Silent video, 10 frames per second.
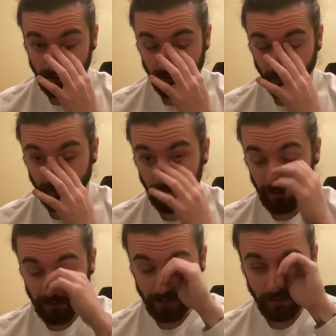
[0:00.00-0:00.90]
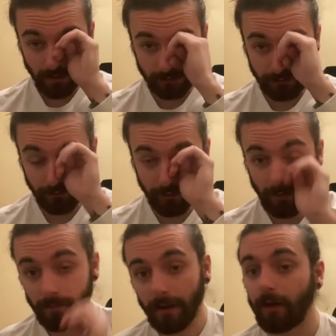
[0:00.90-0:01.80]
stuff that you might hear, stuff that you
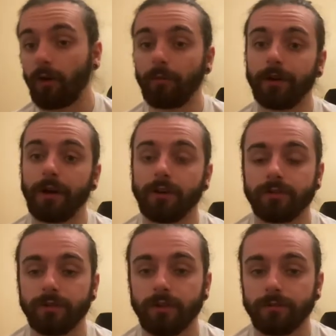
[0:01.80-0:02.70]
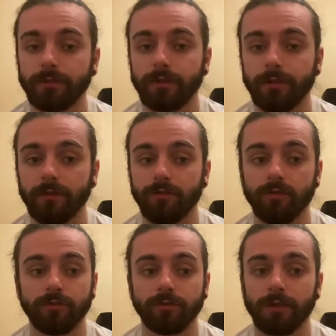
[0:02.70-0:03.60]
might pick up when it actually comes to
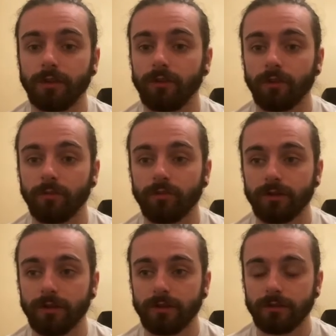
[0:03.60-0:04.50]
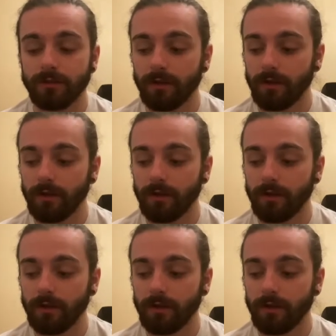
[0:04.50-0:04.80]
use making your projects.